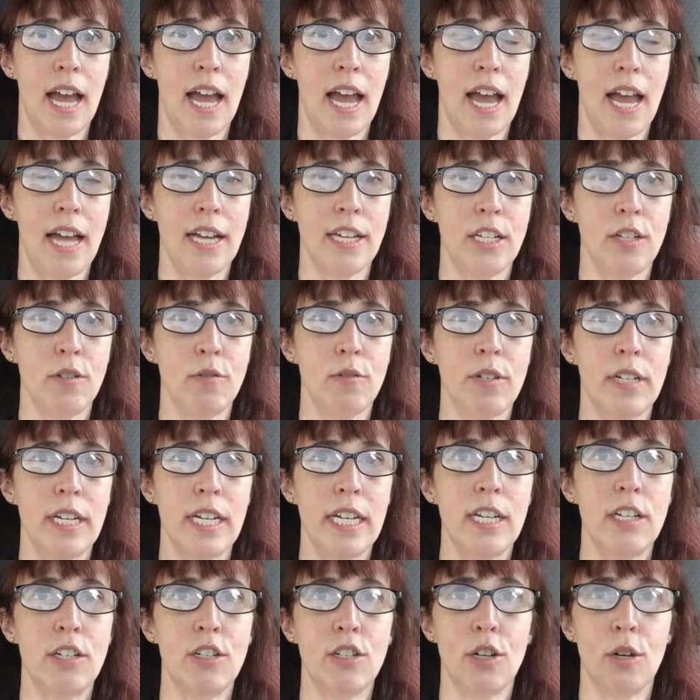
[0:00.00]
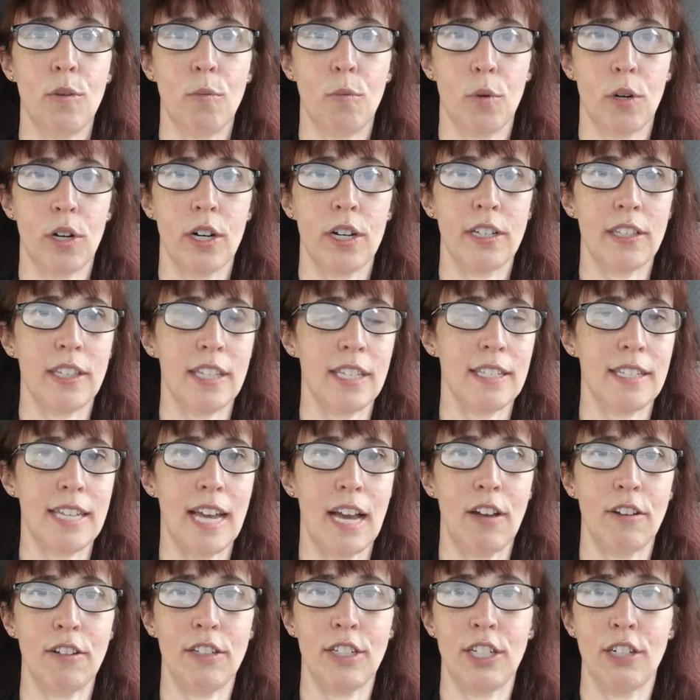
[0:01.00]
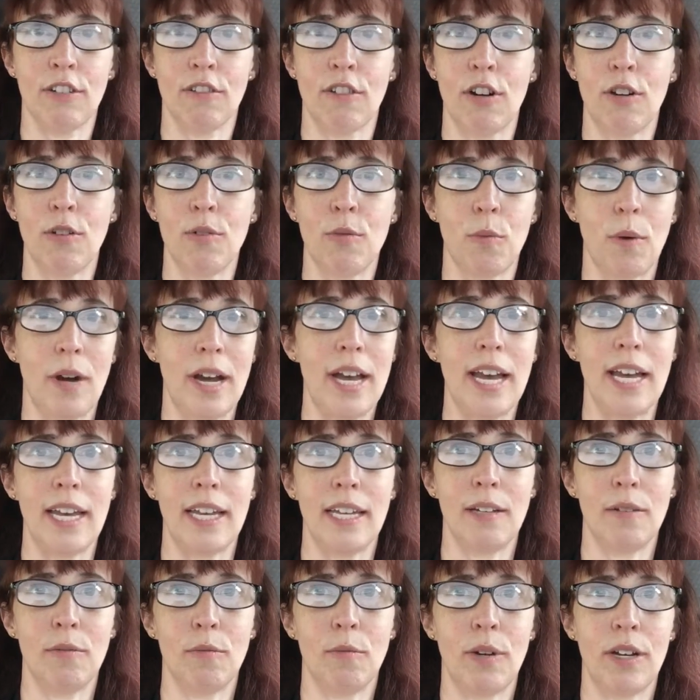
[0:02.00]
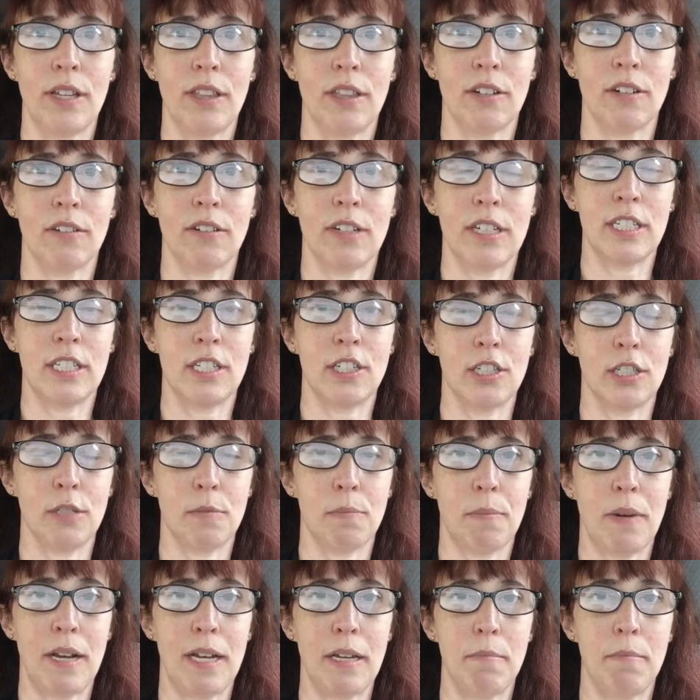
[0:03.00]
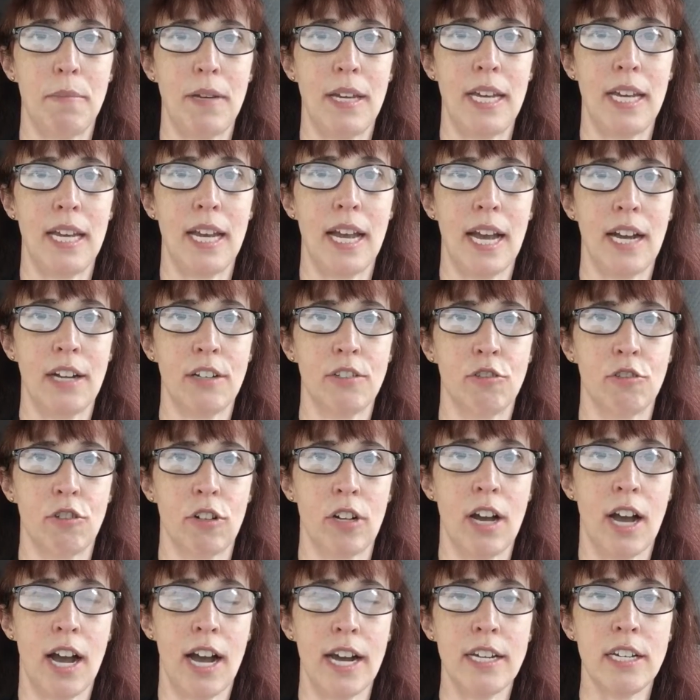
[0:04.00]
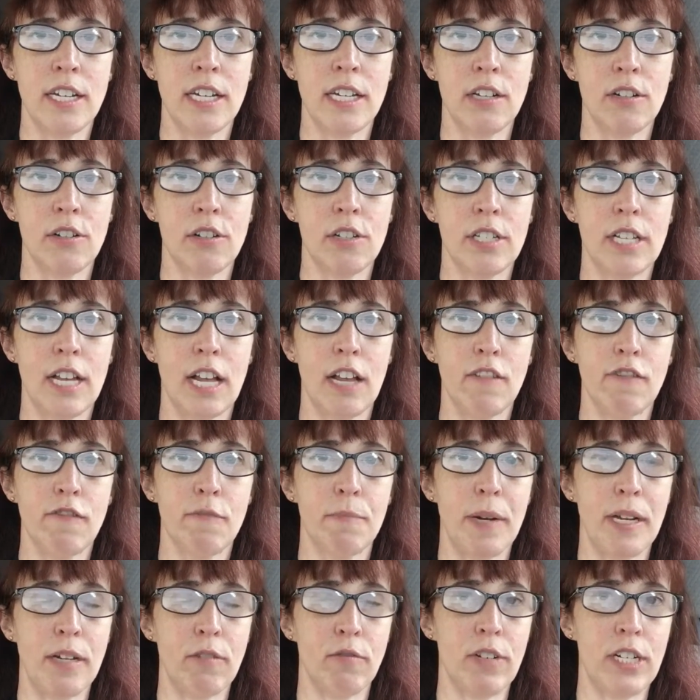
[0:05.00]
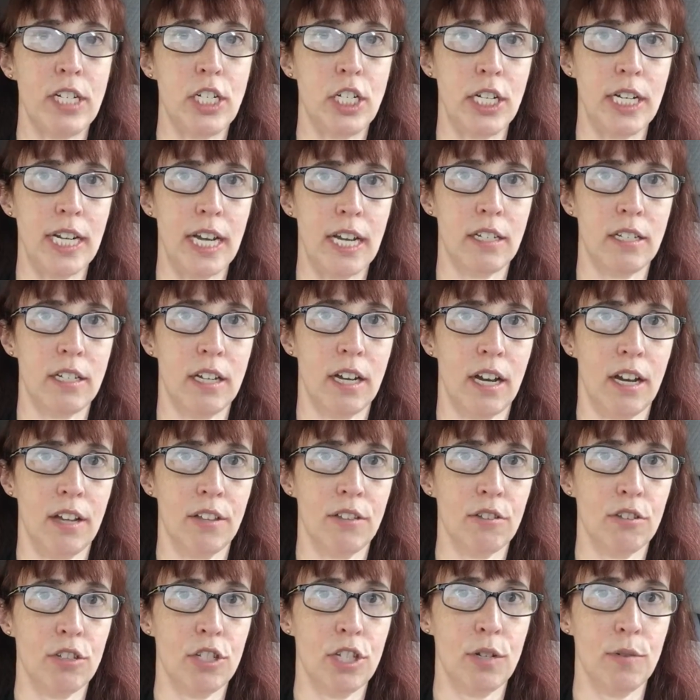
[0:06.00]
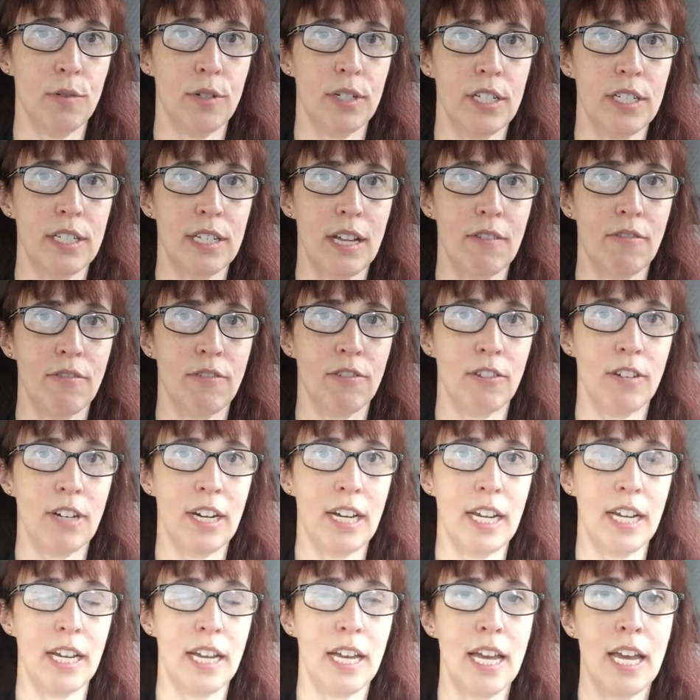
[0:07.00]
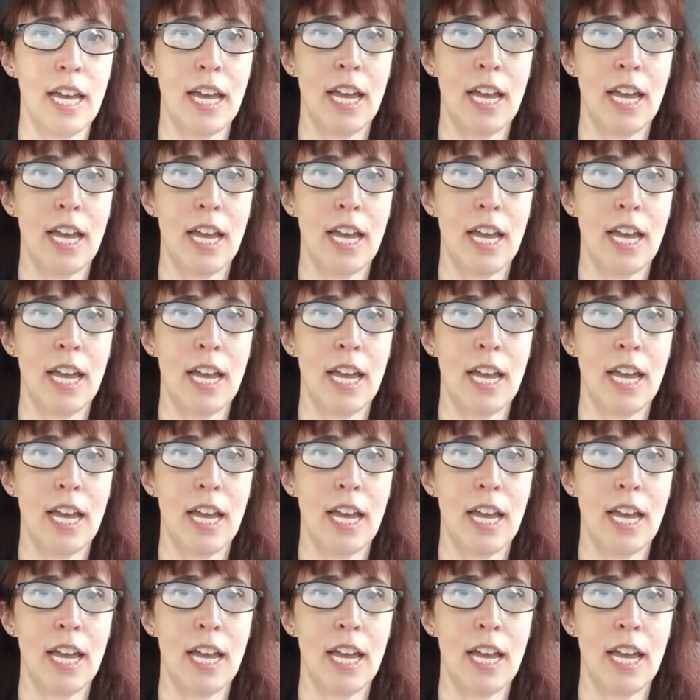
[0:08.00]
And you need to work this out in your own way, whether just by being extra kind to yourself, by reaching out to others who are suffering.